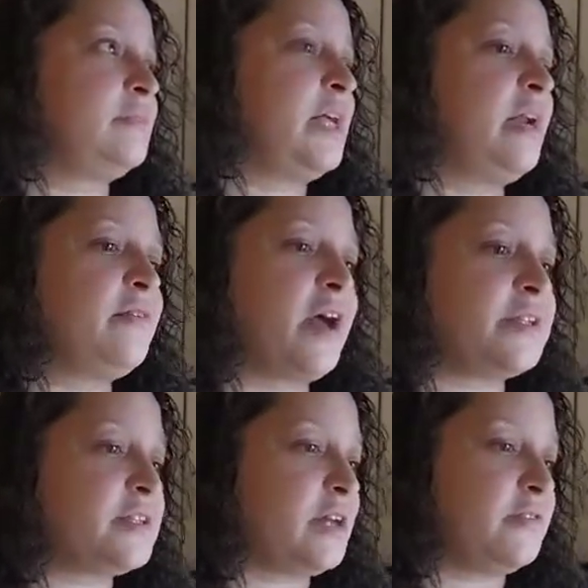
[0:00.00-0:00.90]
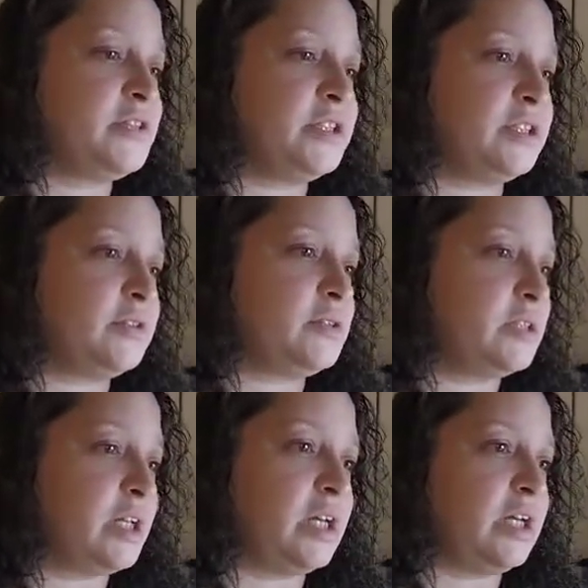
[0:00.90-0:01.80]
And I've got stuff to do
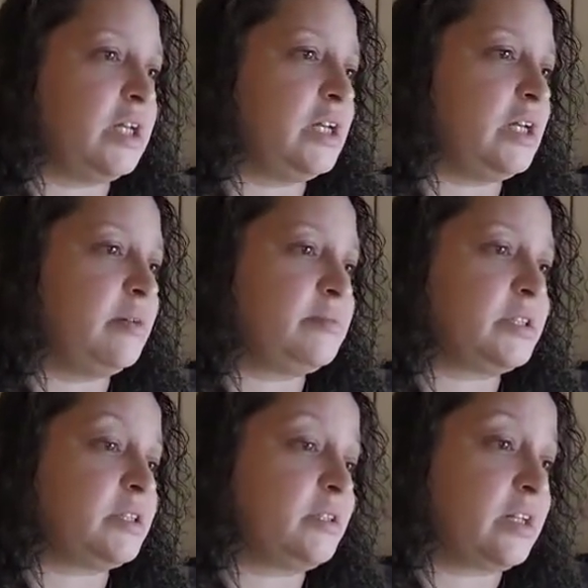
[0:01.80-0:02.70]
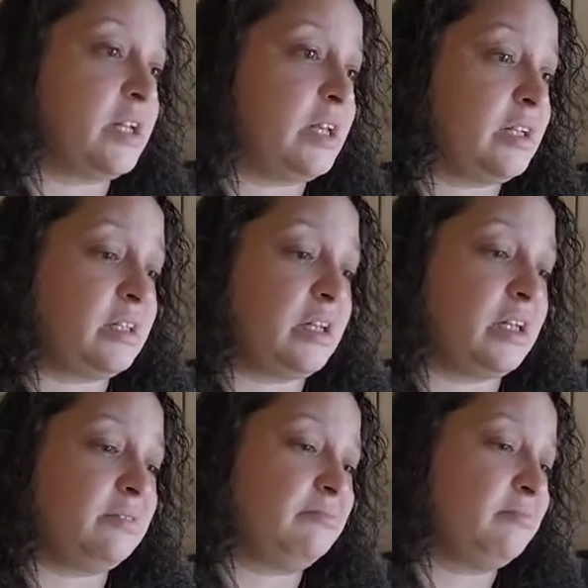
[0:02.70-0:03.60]
tonight, and I'm just looking at it like,